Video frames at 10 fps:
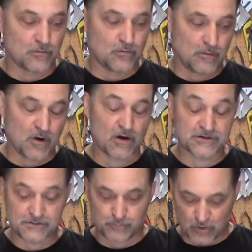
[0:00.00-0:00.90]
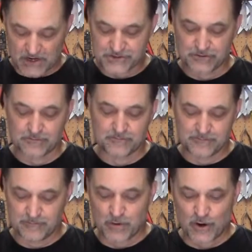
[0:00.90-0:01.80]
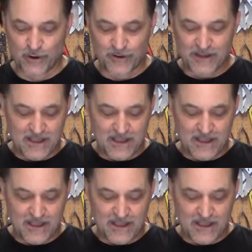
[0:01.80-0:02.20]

quebracho bark,